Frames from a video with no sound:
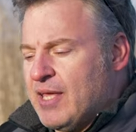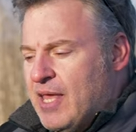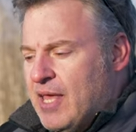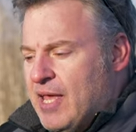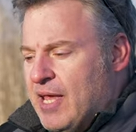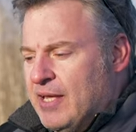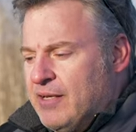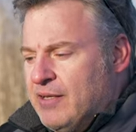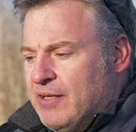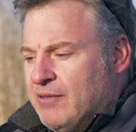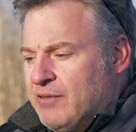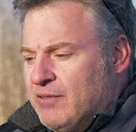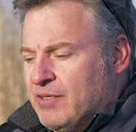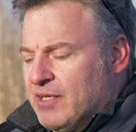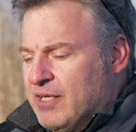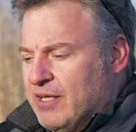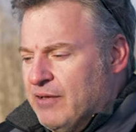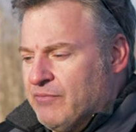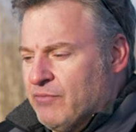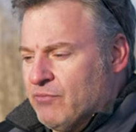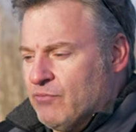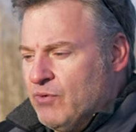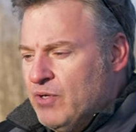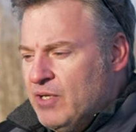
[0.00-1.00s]
can to
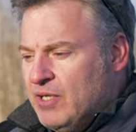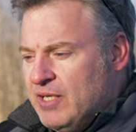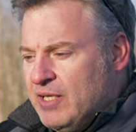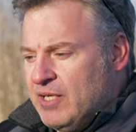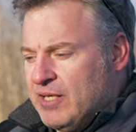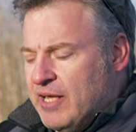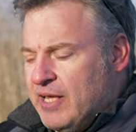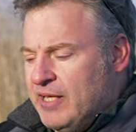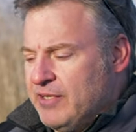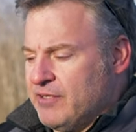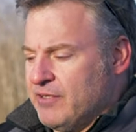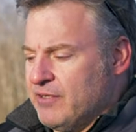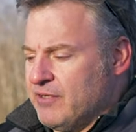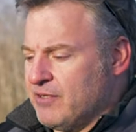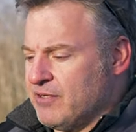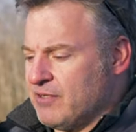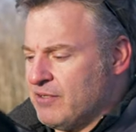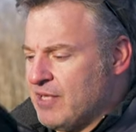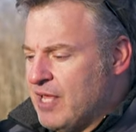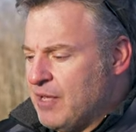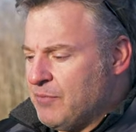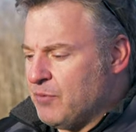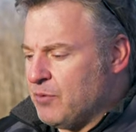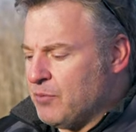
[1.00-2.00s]
give a really nice
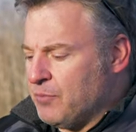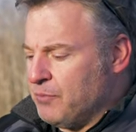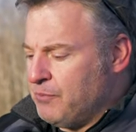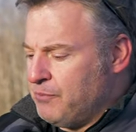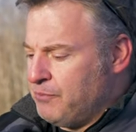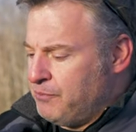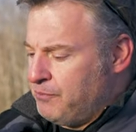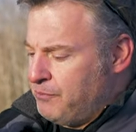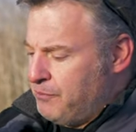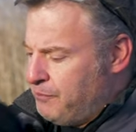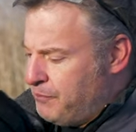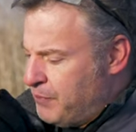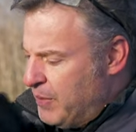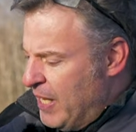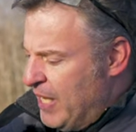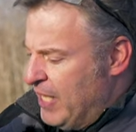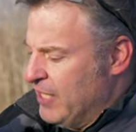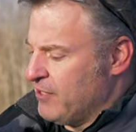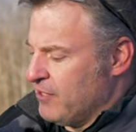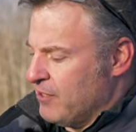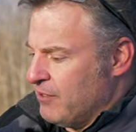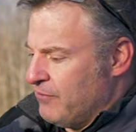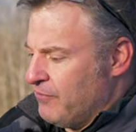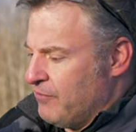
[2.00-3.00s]
stable
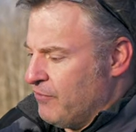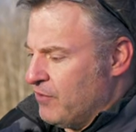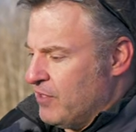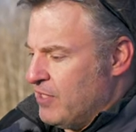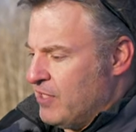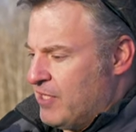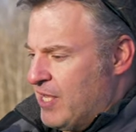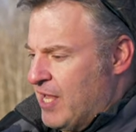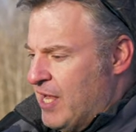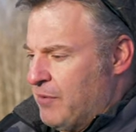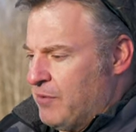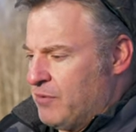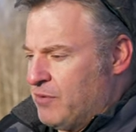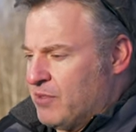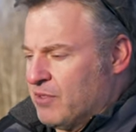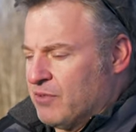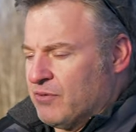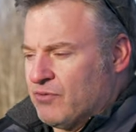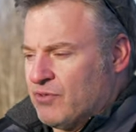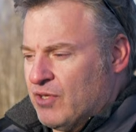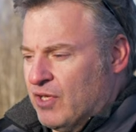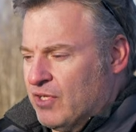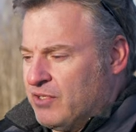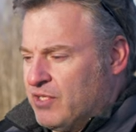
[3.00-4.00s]
base for these cameras
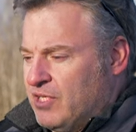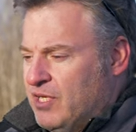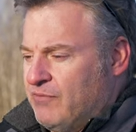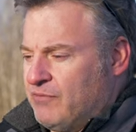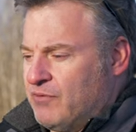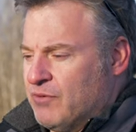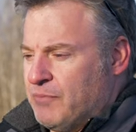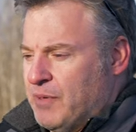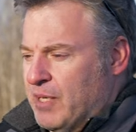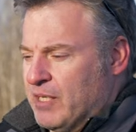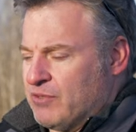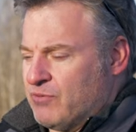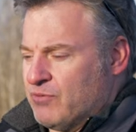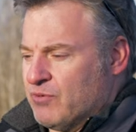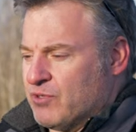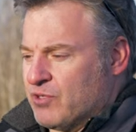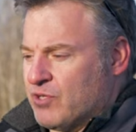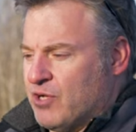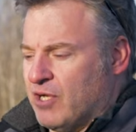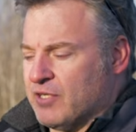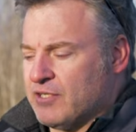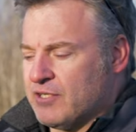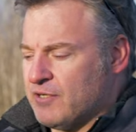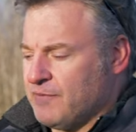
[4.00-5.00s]
to achieve the best
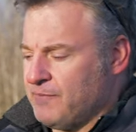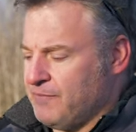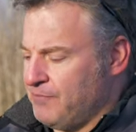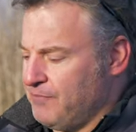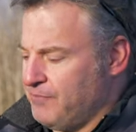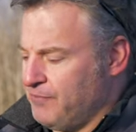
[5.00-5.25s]
results.